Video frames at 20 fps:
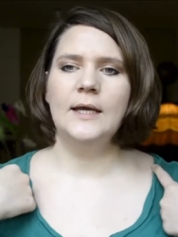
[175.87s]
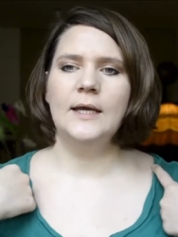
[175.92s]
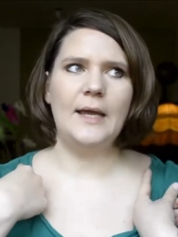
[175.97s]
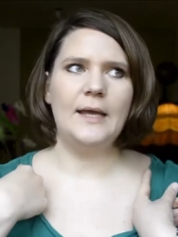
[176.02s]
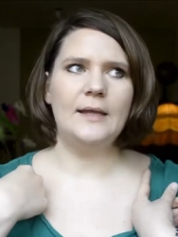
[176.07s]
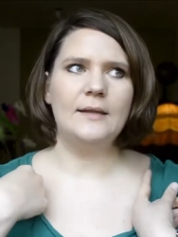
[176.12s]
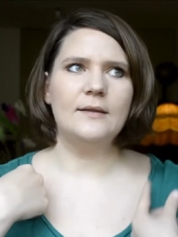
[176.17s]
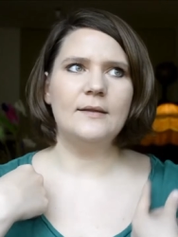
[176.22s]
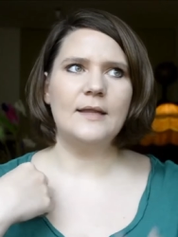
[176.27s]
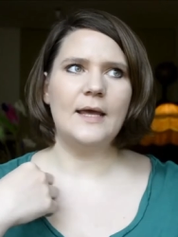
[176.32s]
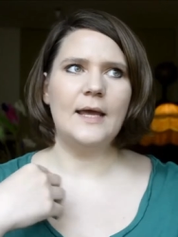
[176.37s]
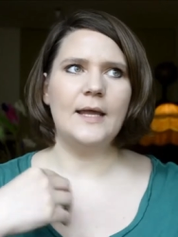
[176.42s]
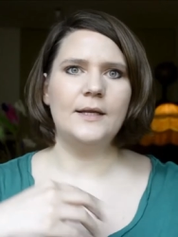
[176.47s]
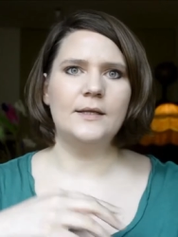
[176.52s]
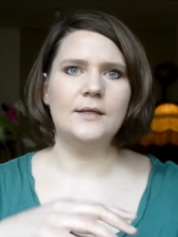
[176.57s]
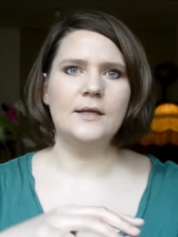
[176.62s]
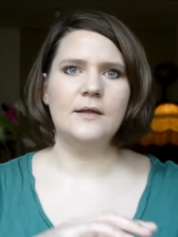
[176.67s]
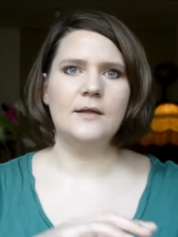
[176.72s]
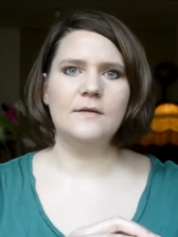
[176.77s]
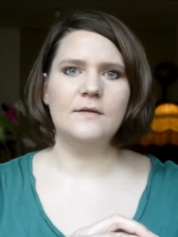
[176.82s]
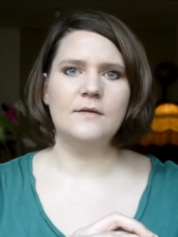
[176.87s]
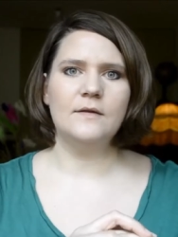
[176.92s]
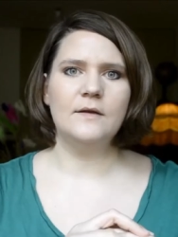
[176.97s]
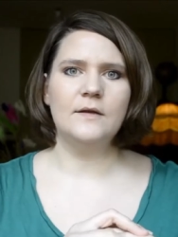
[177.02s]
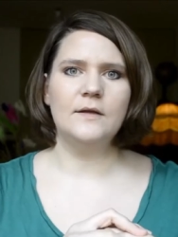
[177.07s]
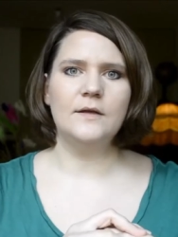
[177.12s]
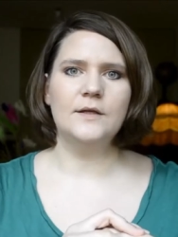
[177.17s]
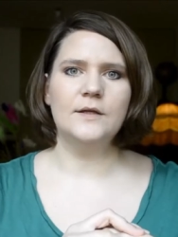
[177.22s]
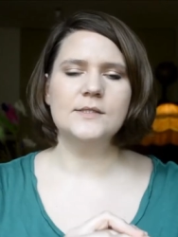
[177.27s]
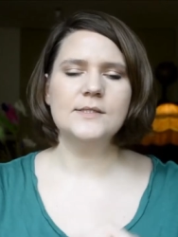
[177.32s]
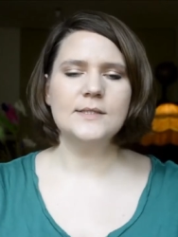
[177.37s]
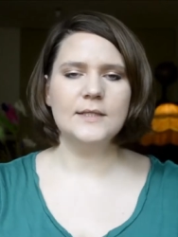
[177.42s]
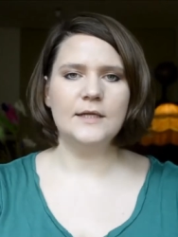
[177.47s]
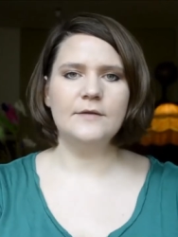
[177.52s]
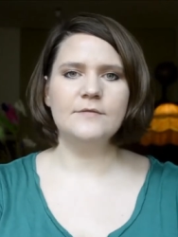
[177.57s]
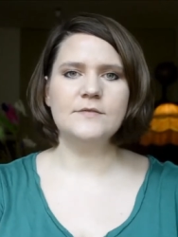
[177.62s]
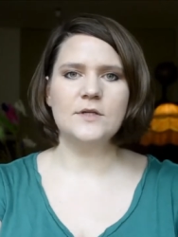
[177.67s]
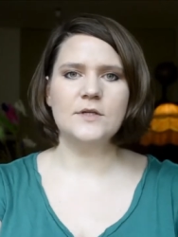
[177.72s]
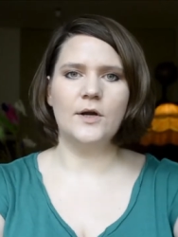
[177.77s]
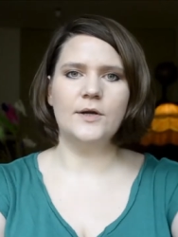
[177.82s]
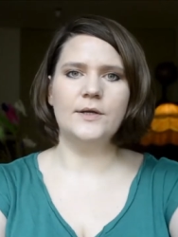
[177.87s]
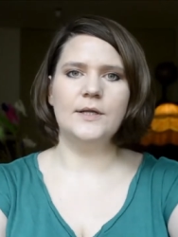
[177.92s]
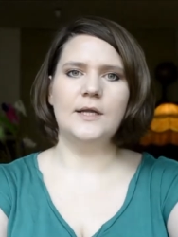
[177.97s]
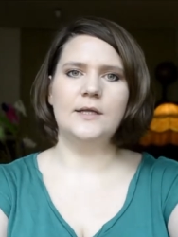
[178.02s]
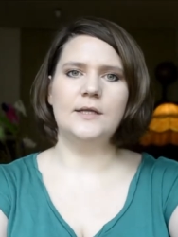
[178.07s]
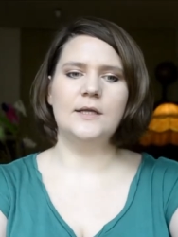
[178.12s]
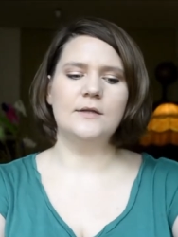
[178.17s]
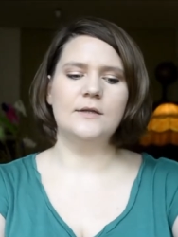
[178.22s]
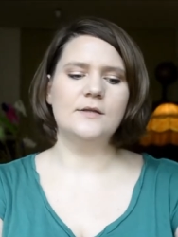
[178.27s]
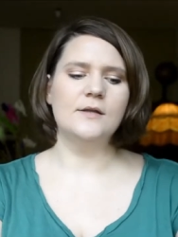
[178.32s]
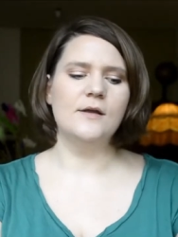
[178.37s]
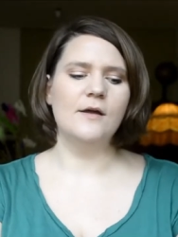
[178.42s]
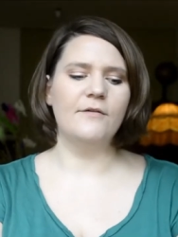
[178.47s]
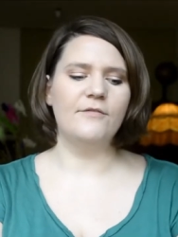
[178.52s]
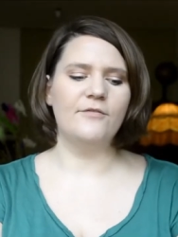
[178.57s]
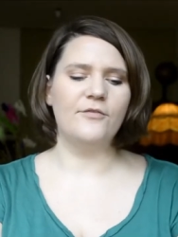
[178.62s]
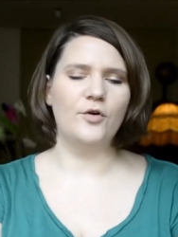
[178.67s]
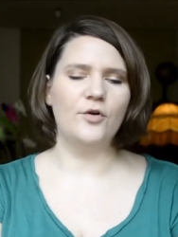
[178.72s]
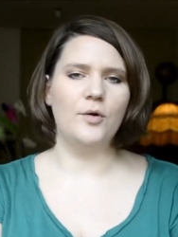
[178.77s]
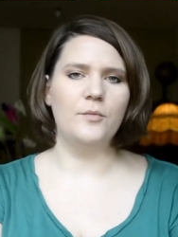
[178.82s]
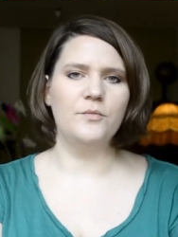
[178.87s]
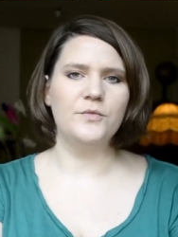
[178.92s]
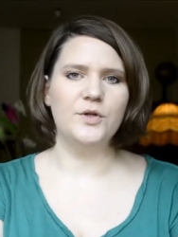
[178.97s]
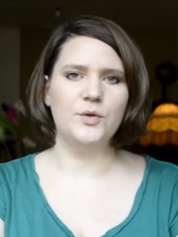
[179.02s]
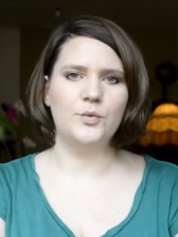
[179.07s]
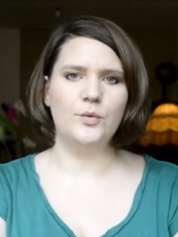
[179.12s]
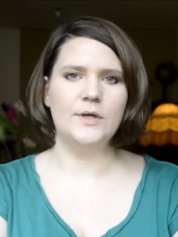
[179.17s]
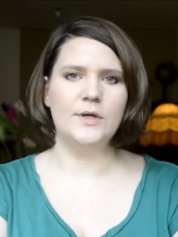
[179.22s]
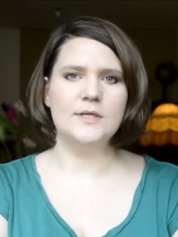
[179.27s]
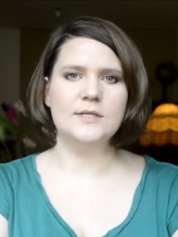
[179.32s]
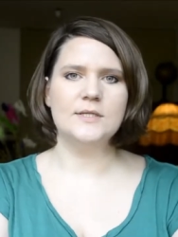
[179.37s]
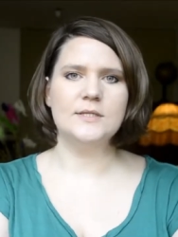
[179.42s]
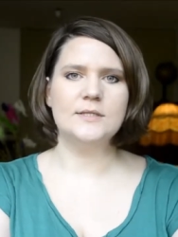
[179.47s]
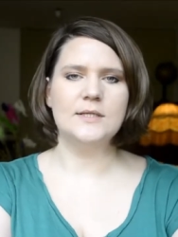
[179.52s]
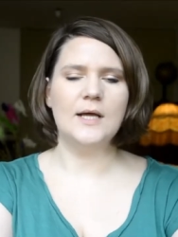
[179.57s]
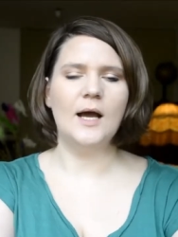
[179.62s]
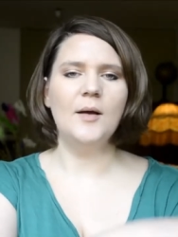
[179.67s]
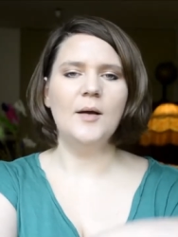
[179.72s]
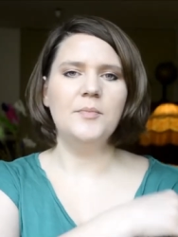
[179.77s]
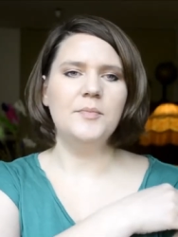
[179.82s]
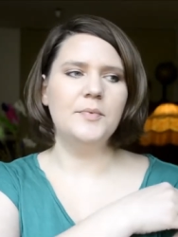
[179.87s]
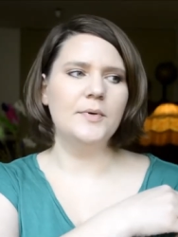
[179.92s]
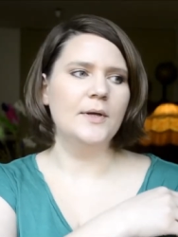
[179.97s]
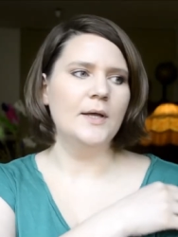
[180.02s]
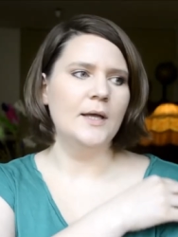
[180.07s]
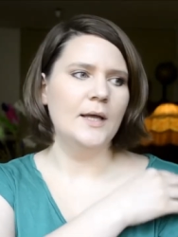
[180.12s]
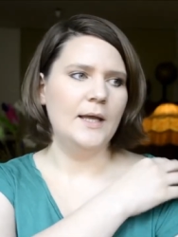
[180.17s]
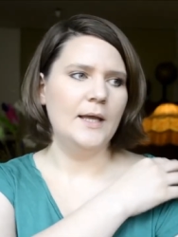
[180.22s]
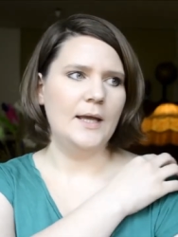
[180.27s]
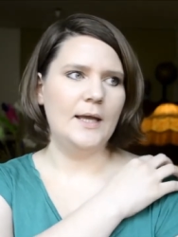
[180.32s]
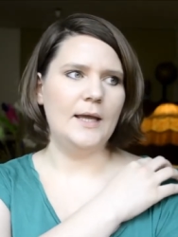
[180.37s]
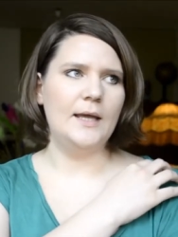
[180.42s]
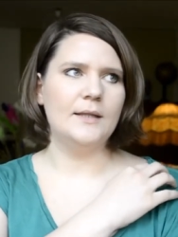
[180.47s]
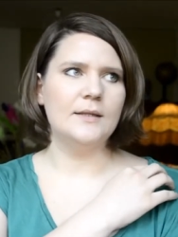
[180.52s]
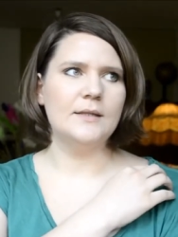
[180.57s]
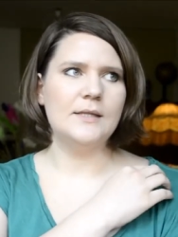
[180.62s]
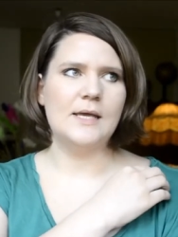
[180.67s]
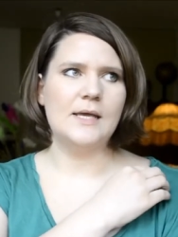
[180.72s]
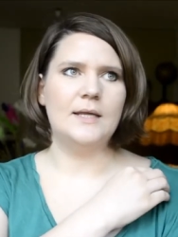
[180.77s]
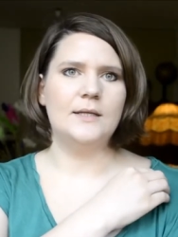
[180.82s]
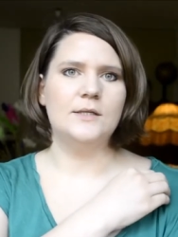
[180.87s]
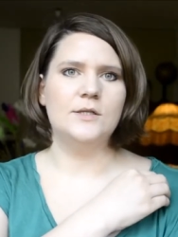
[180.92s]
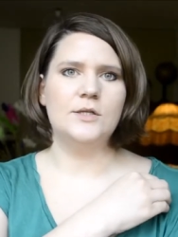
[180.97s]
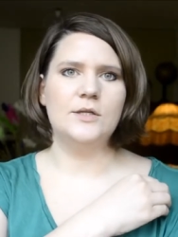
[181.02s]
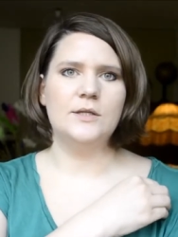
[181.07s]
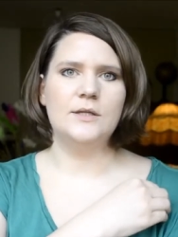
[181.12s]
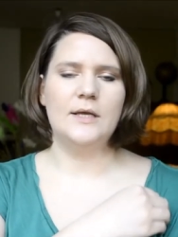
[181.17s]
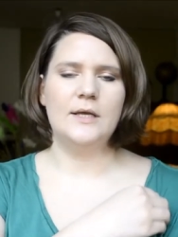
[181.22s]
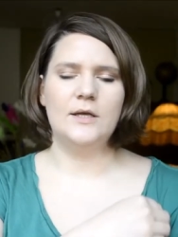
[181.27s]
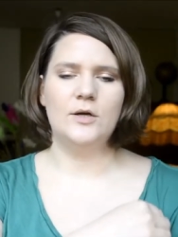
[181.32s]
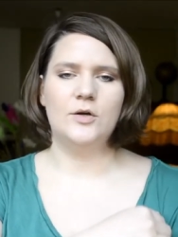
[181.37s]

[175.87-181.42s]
and then the sleeves are knitted from the wrist up, and then they